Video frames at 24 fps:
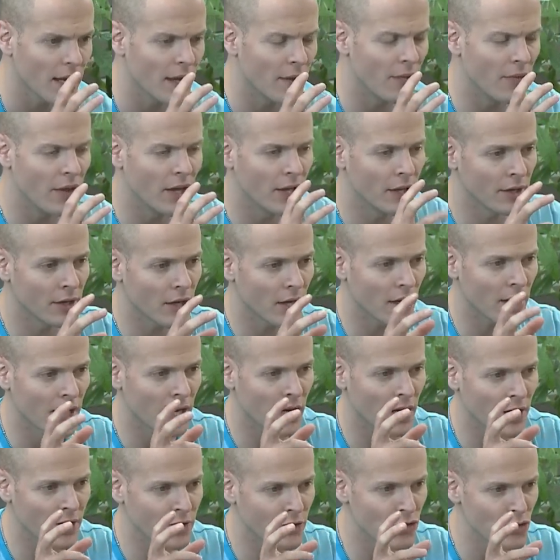And then
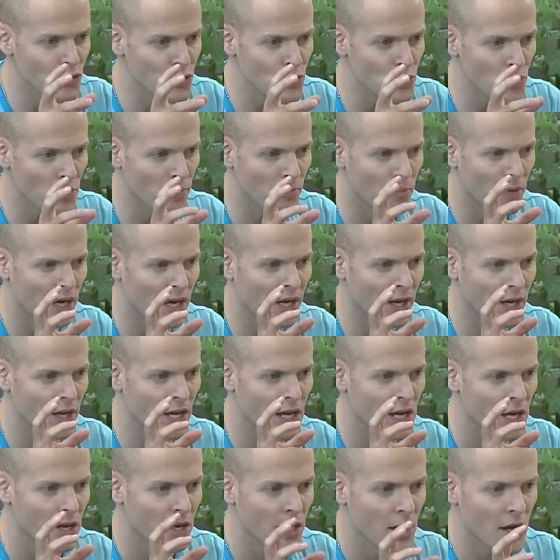I do
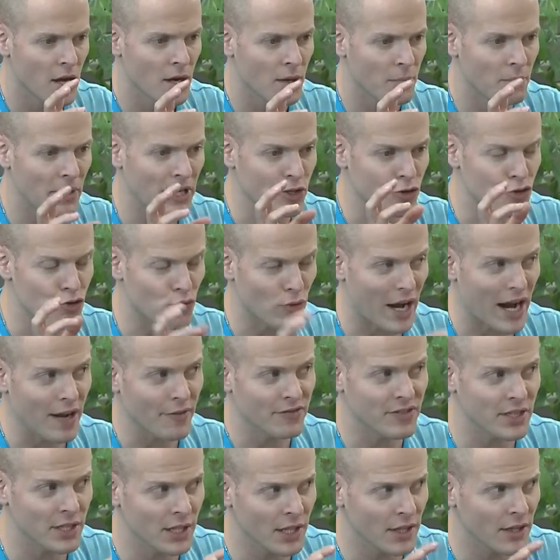my, my
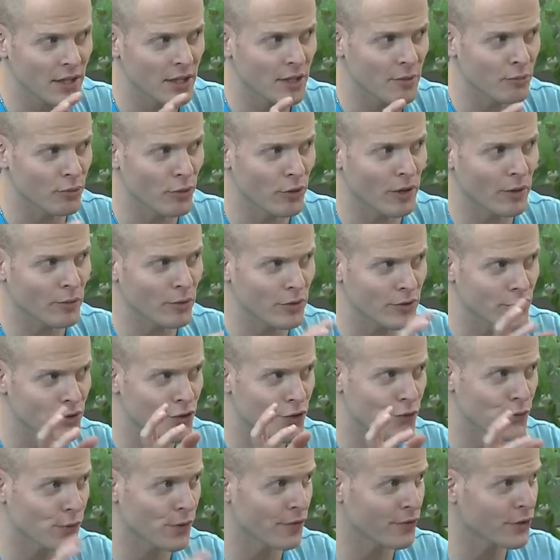drafting in a program called
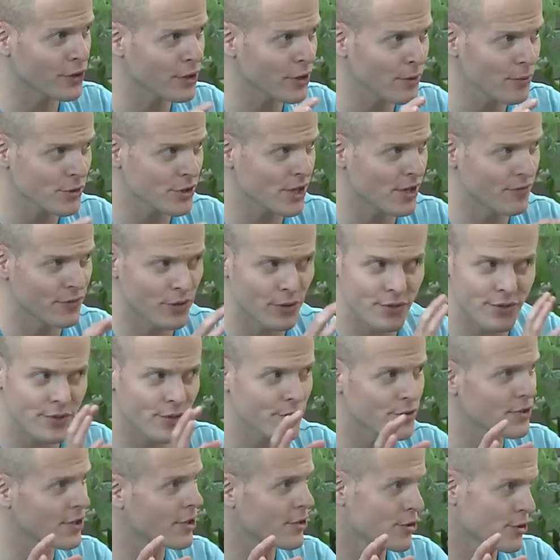Scrivener, which I have no
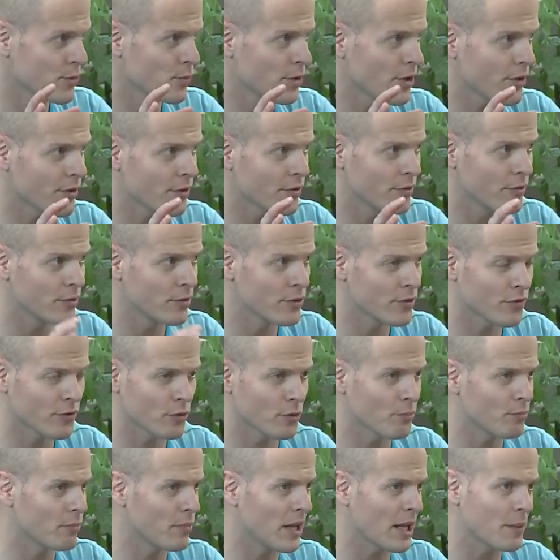association with, used
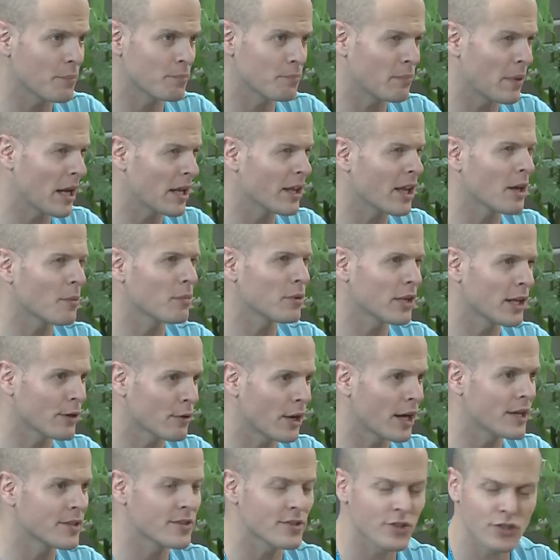for like by a lot of
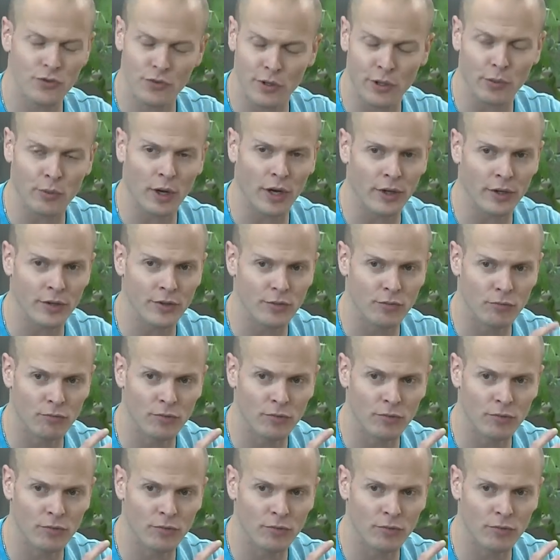playwrights and screenwriters.